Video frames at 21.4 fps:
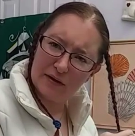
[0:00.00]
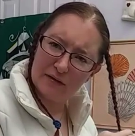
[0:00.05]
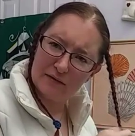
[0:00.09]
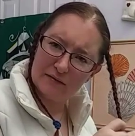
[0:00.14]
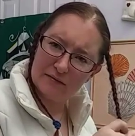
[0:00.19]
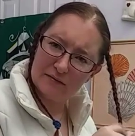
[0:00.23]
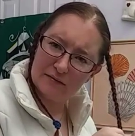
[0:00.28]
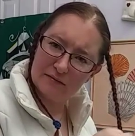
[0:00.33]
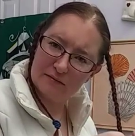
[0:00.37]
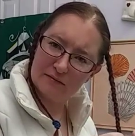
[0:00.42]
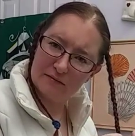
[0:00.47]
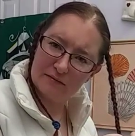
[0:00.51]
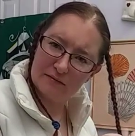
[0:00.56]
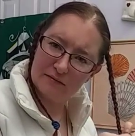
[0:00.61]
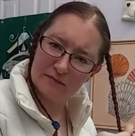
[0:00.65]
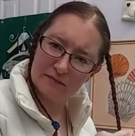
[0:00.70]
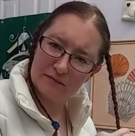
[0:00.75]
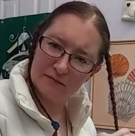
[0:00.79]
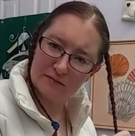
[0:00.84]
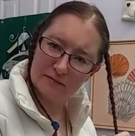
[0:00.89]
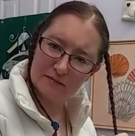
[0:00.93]

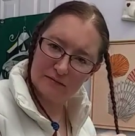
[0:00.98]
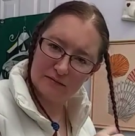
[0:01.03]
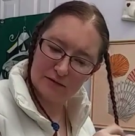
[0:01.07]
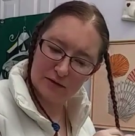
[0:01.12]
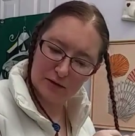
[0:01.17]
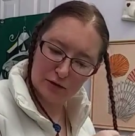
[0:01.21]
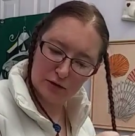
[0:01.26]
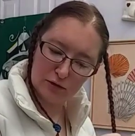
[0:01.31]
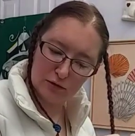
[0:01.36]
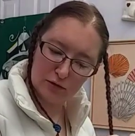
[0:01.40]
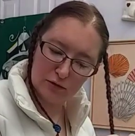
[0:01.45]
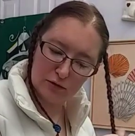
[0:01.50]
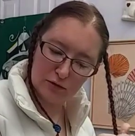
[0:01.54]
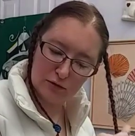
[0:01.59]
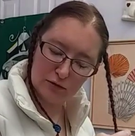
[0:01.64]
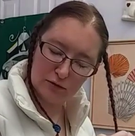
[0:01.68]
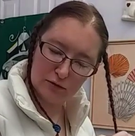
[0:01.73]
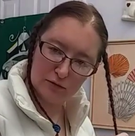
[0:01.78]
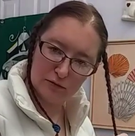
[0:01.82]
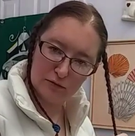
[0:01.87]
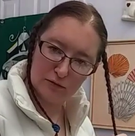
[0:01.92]

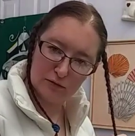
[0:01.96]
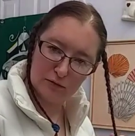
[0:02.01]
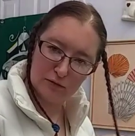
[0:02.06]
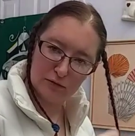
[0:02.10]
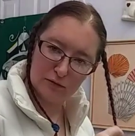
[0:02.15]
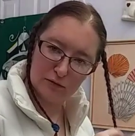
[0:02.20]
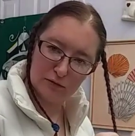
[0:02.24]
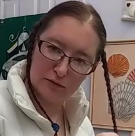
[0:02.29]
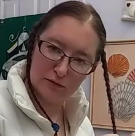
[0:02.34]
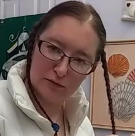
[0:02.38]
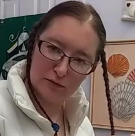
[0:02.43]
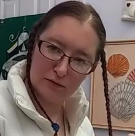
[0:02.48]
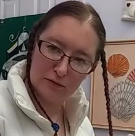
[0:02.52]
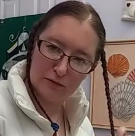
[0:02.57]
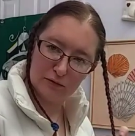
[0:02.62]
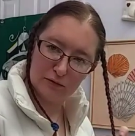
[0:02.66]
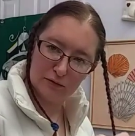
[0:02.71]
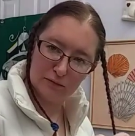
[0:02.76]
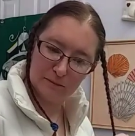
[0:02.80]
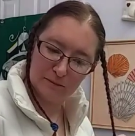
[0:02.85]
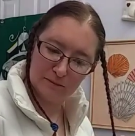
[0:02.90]

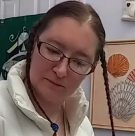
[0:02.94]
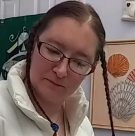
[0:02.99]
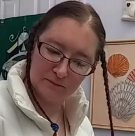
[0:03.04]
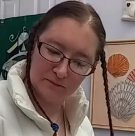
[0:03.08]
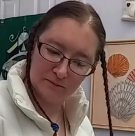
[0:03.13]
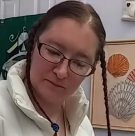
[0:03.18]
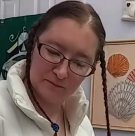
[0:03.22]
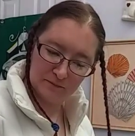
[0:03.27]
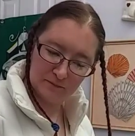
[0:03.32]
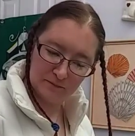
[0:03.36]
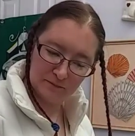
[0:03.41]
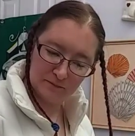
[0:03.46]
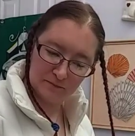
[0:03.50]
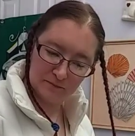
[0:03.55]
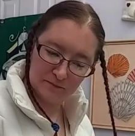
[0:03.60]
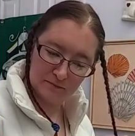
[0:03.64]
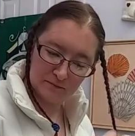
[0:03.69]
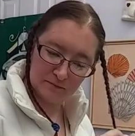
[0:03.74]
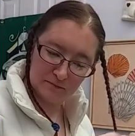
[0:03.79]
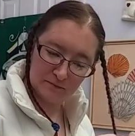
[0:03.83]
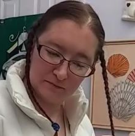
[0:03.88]

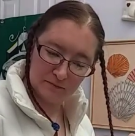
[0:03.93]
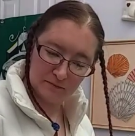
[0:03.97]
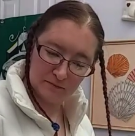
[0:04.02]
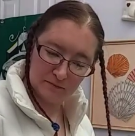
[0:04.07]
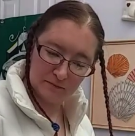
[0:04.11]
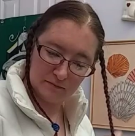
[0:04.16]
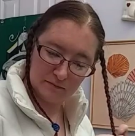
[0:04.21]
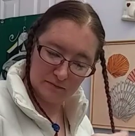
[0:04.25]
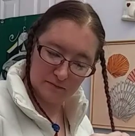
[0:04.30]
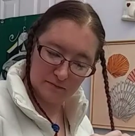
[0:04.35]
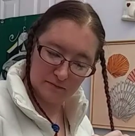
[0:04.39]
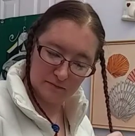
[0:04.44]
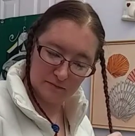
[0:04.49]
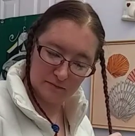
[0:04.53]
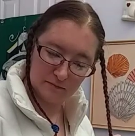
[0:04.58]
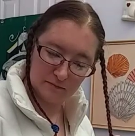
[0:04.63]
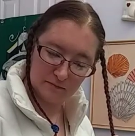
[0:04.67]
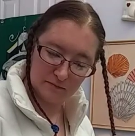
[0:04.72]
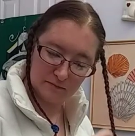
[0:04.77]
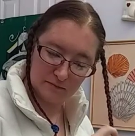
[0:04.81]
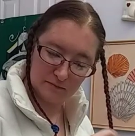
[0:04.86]

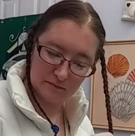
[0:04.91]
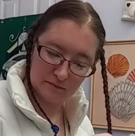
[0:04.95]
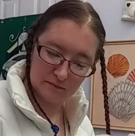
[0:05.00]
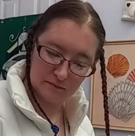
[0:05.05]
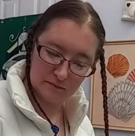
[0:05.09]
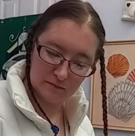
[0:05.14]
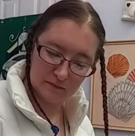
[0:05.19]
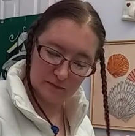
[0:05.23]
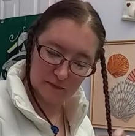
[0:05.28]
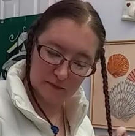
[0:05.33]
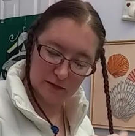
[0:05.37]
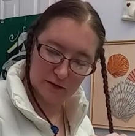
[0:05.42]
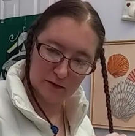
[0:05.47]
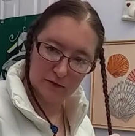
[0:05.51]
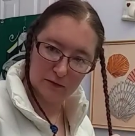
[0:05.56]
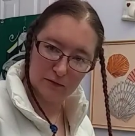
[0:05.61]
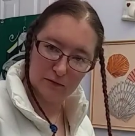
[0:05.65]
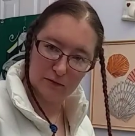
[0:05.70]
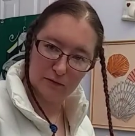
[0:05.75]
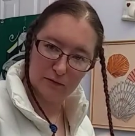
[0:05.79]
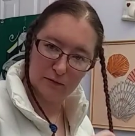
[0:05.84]

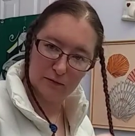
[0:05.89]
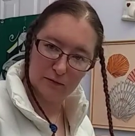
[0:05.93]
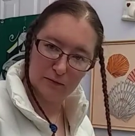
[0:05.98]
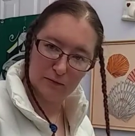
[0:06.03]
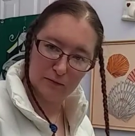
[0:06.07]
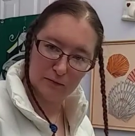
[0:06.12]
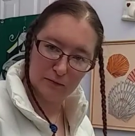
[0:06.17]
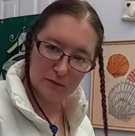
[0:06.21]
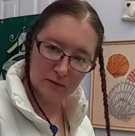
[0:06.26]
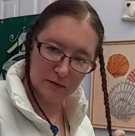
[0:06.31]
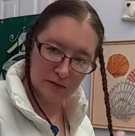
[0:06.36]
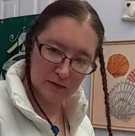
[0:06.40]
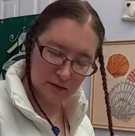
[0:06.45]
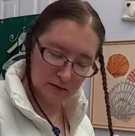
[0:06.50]
No one is speaking in this clip.